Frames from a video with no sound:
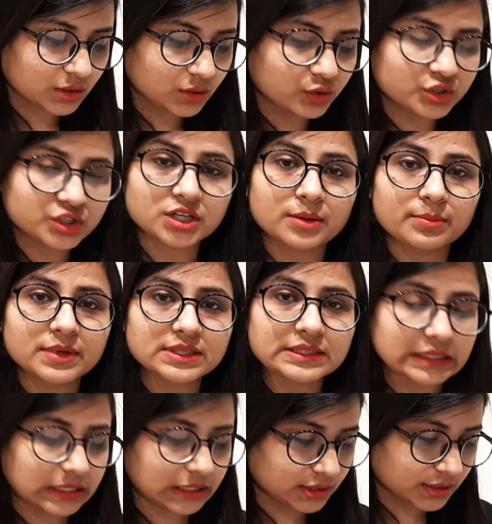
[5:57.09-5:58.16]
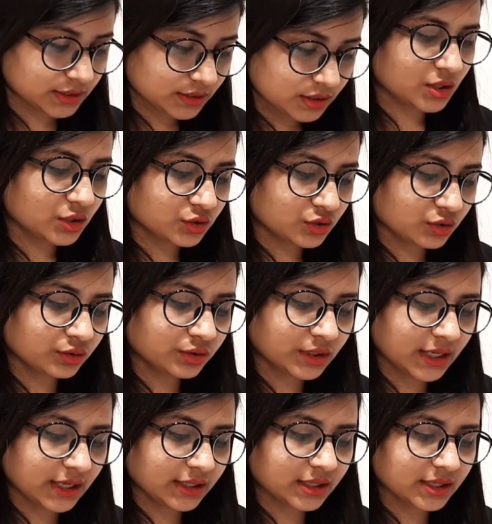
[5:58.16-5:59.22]
Question number 6. Do you
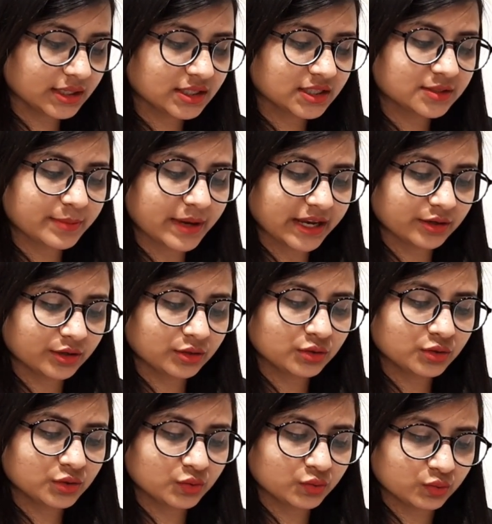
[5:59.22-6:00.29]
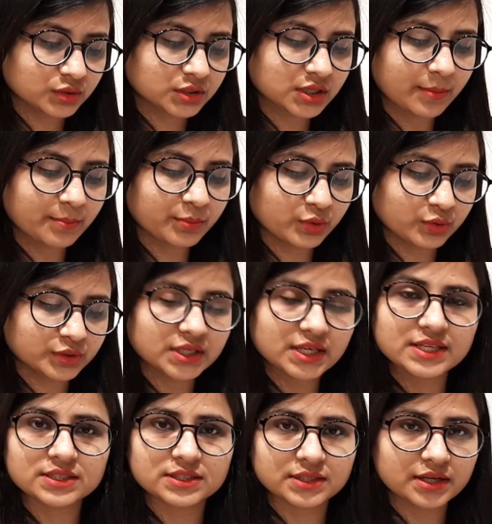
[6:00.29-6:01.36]
think it is better to use compost
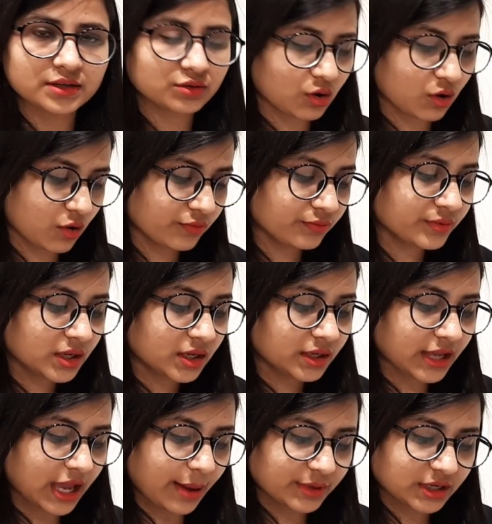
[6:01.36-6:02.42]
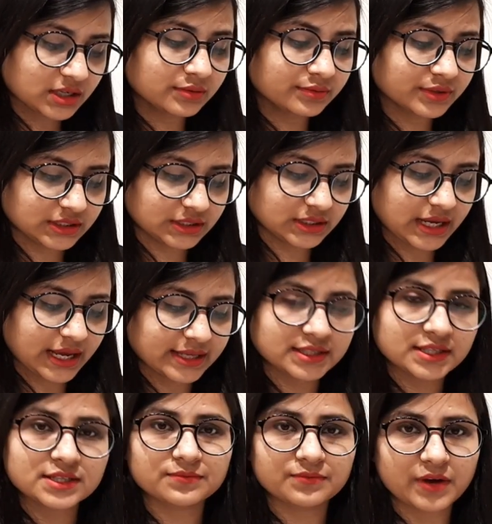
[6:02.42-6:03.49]
instead of chemical fertilizers?